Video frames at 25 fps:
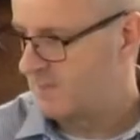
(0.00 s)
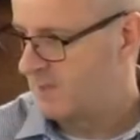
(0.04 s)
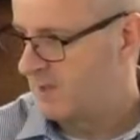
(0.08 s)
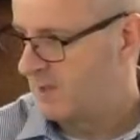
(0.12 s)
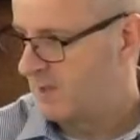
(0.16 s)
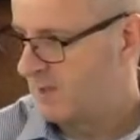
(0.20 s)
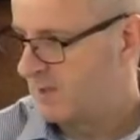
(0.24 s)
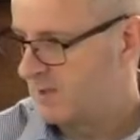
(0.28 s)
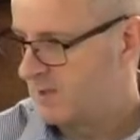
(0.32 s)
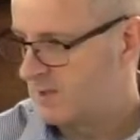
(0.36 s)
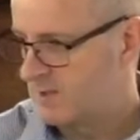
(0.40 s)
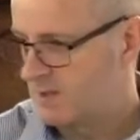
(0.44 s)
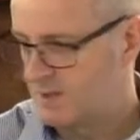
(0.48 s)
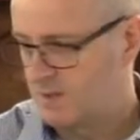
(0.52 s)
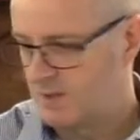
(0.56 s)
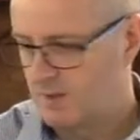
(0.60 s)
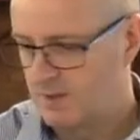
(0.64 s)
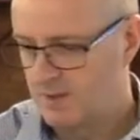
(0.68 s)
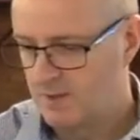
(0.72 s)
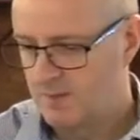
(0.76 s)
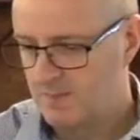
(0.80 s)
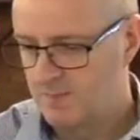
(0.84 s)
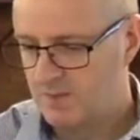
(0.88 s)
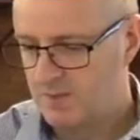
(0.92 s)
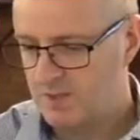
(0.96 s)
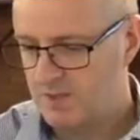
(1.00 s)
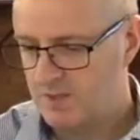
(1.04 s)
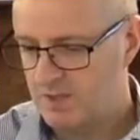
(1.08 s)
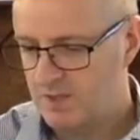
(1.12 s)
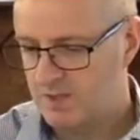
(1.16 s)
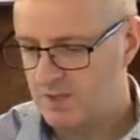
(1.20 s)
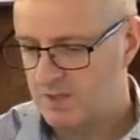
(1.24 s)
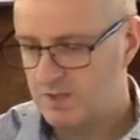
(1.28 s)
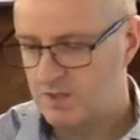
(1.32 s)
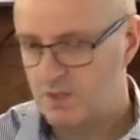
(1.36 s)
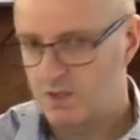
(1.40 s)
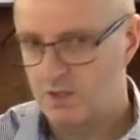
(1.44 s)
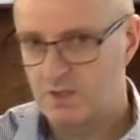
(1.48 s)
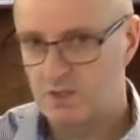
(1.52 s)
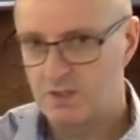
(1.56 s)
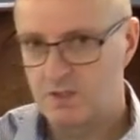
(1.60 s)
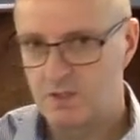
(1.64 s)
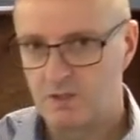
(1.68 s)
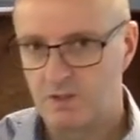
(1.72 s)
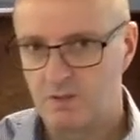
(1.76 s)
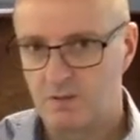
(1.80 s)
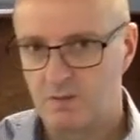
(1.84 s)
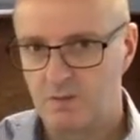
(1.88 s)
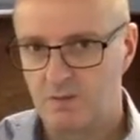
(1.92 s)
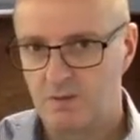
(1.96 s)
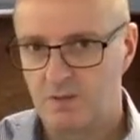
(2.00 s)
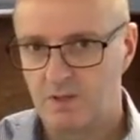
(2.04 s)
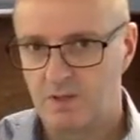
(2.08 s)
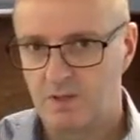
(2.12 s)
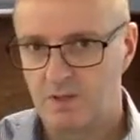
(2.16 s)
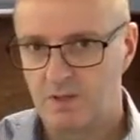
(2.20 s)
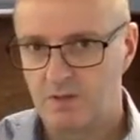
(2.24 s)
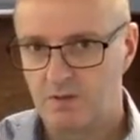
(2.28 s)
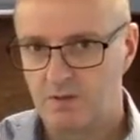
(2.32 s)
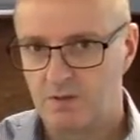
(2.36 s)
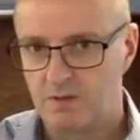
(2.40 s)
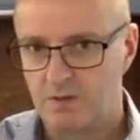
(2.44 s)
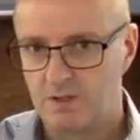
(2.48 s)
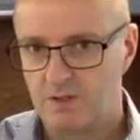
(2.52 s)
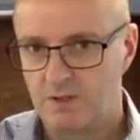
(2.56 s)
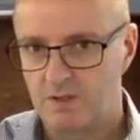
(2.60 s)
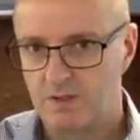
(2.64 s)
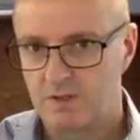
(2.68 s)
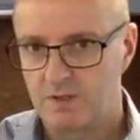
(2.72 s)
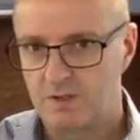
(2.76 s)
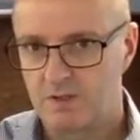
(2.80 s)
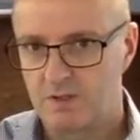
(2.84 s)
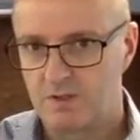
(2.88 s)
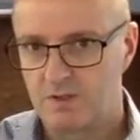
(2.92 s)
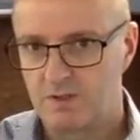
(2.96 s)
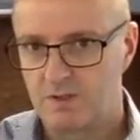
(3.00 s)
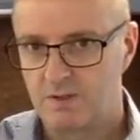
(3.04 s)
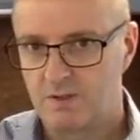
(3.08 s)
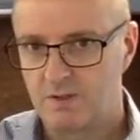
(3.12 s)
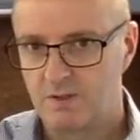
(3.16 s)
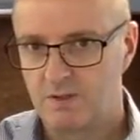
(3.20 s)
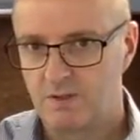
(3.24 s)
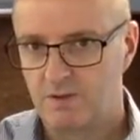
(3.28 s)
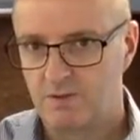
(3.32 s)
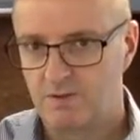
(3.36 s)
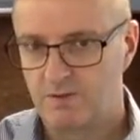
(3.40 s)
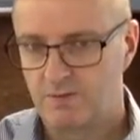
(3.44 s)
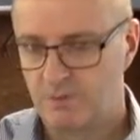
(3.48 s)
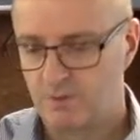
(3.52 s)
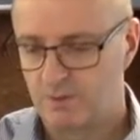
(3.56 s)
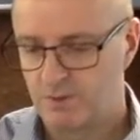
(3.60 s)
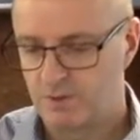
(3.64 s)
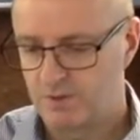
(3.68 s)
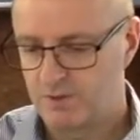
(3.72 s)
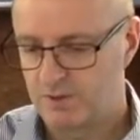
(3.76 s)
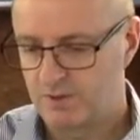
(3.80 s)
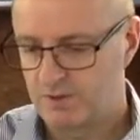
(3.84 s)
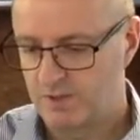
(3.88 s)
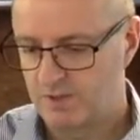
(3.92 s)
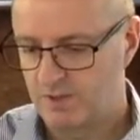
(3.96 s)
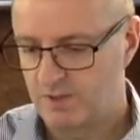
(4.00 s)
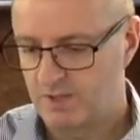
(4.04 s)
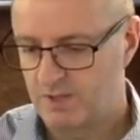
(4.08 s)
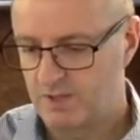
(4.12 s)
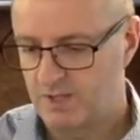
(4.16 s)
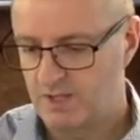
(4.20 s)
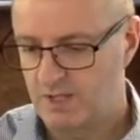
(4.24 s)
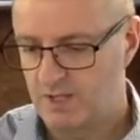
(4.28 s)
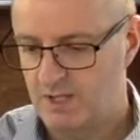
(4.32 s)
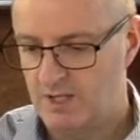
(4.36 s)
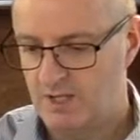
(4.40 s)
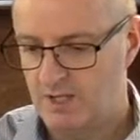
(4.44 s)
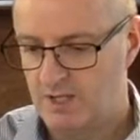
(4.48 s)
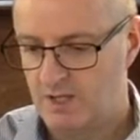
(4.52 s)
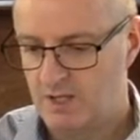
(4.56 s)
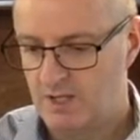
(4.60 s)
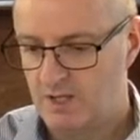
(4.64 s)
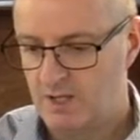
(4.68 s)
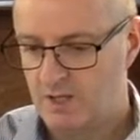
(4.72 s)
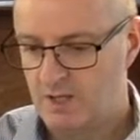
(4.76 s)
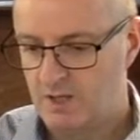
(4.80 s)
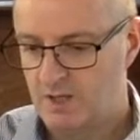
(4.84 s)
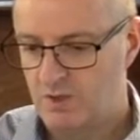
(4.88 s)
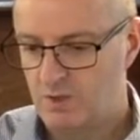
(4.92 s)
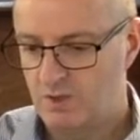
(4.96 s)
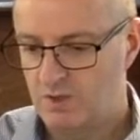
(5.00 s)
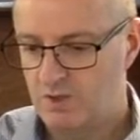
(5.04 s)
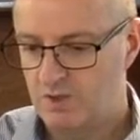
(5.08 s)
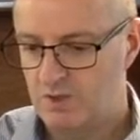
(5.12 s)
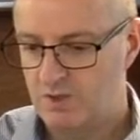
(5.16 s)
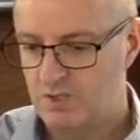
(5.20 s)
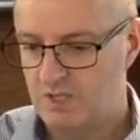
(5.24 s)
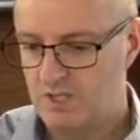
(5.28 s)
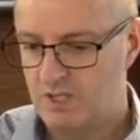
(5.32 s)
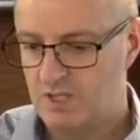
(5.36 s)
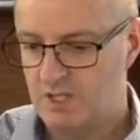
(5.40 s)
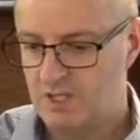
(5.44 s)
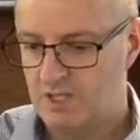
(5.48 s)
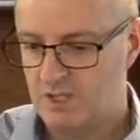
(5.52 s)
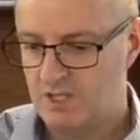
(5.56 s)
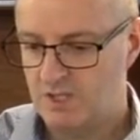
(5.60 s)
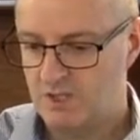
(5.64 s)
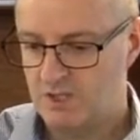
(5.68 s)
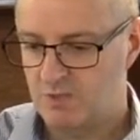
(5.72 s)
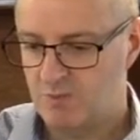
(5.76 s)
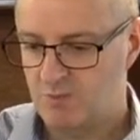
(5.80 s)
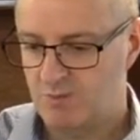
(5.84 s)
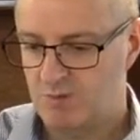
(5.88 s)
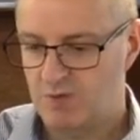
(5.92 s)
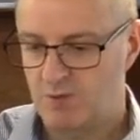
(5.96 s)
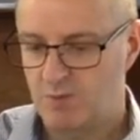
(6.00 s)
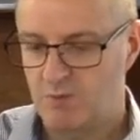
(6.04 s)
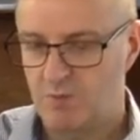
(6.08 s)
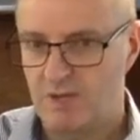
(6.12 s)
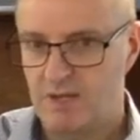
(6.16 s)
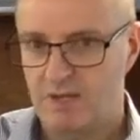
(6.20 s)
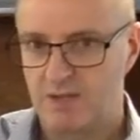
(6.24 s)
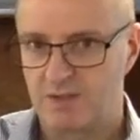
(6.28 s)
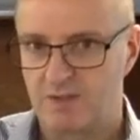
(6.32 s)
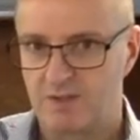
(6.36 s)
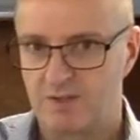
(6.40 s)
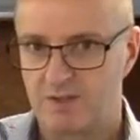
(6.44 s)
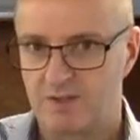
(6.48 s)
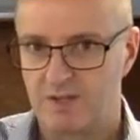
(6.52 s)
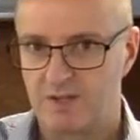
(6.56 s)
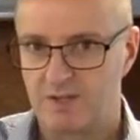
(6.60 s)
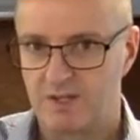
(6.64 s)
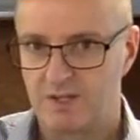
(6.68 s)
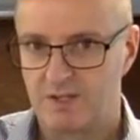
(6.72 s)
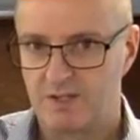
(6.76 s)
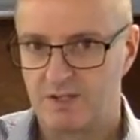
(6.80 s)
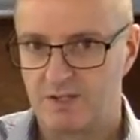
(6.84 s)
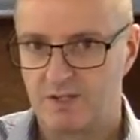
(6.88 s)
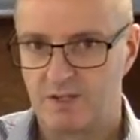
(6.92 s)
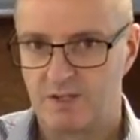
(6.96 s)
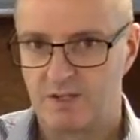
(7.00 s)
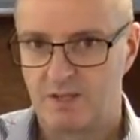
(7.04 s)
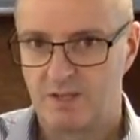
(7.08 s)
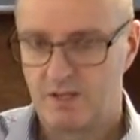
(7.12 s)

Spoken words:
So as I start to increase a force on here, you can see this spring balance is